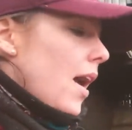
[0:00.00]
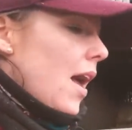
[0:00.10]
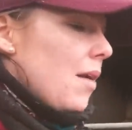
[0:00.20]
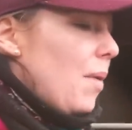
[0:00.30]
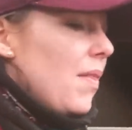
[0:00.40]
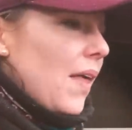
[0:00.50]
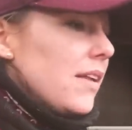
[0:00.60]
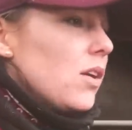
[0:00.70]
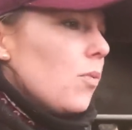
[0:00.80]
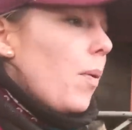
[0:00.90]
and
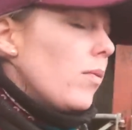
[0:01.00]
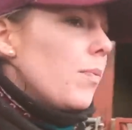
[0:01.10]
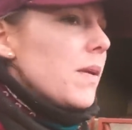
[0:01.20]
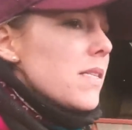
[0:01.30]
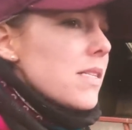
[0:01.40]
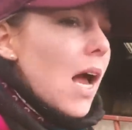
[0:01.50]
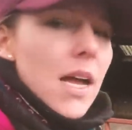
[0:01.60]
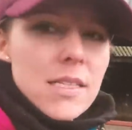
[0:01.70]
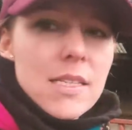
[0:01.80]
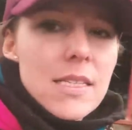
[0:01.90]
then you'll probably
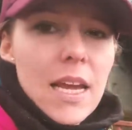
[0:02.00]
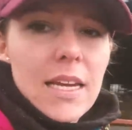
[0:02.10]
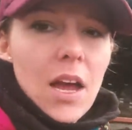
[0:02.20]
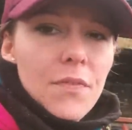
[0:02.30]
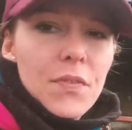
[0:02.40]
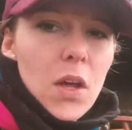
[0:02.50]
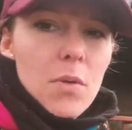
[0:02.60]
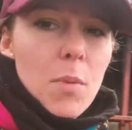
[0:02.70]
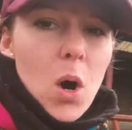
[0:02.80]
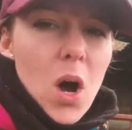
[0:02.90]
start to see a
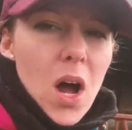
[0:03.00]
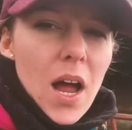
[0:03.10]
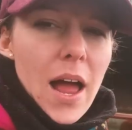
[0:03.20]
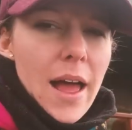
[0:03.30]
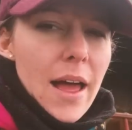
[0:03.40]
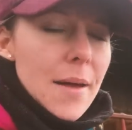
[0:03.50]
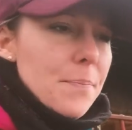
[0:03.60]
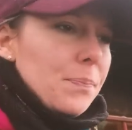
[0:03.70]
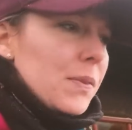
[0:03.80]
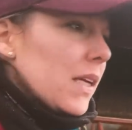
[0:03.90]
few more,
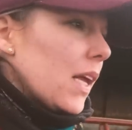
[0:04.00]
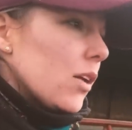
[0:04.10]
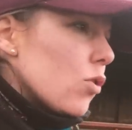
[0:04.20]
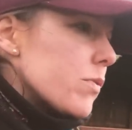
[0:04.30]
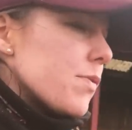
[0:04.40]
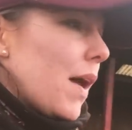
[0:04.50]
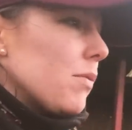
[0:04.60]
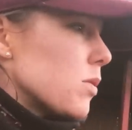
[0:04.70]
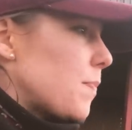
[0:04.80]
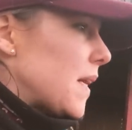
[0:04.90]
like, groups of
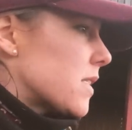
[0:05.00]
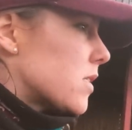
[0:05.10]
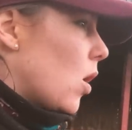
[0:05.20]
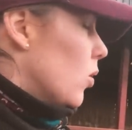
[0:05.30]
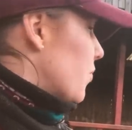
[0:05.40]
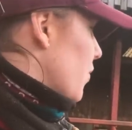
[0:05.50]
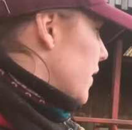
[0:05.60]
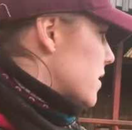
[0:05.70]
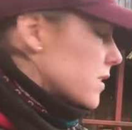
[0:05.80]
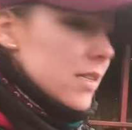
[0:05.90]
animals being sold, for
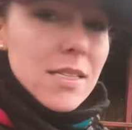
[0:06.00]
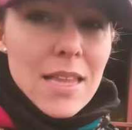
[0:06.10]
instance.